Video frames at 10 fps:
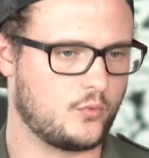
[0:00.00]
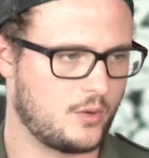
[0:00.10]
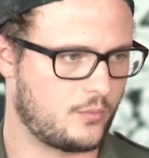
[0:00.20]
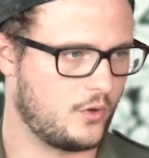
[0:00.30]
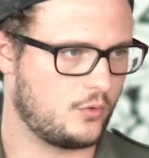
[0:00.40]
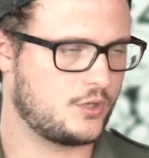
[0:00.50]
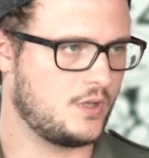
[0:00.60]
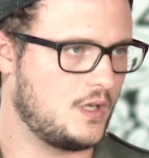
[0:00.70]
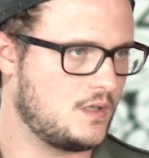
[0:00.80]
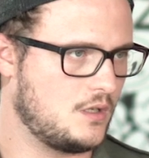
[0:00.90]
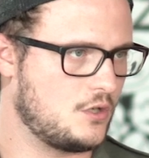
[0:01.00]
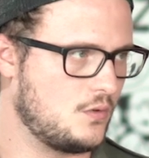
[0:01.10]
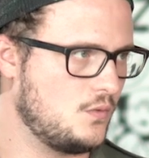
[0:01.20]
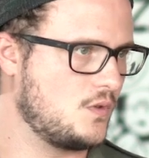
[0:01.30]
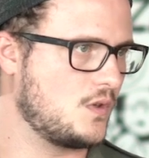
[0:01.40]
reapproach these
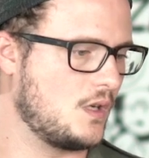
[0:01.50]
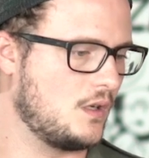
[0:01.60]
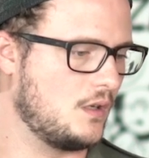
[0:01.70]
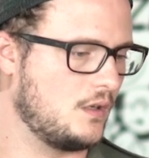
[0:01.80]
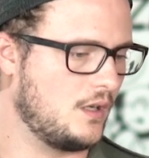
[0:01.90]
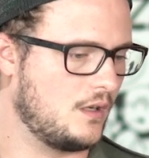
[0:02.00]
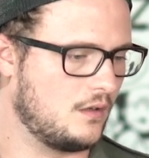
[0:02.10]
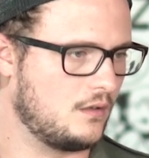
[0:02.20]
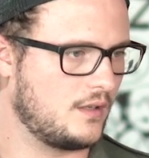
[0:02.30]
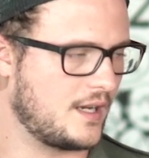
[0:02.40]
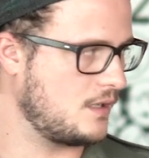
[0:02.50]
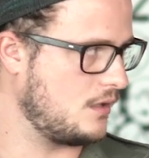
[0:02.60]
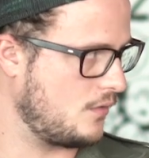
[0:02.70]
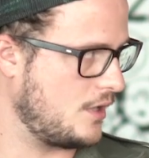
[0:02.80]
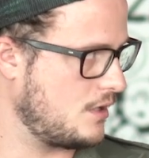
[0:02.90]
issues in the next
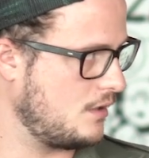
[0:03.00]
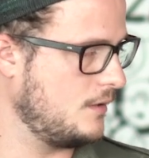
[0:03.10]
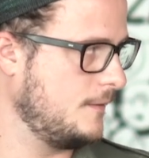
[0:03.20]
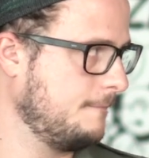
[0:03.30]
iteration.